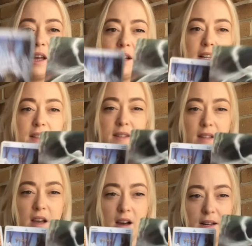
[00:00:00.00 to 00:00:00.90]
And this
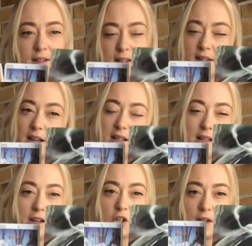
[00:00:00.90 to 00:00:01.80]
card is exactly
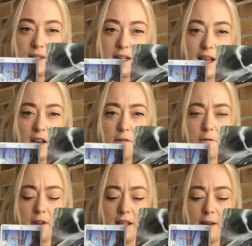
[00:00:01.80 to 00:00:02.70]
that. Trusting how you're
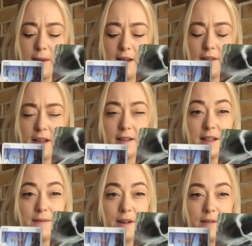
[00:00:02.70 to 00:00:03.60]
feeling about things,
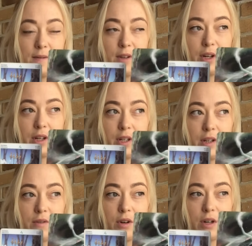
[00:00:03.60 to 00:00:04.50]
even if, you know,
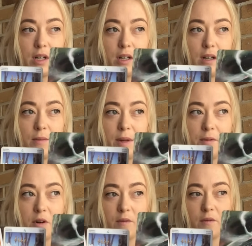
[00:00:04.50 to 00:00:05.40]
you've got a bit
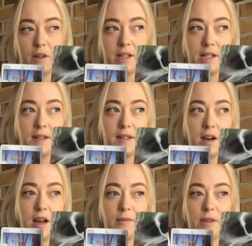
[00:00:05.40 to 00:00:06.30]
of conflict
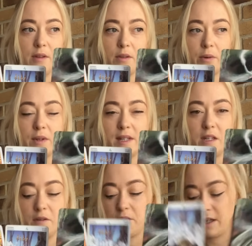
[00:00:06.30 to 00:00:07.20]
inside with your thoughts and
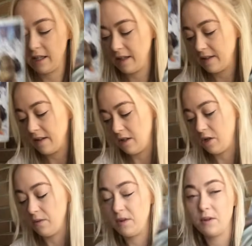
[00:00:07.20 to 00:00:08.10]
your feelings. The
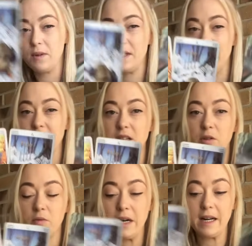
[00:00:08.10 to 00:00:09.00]
Two of Swords is in
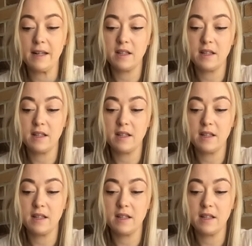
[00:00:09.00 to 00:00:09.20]
your reading.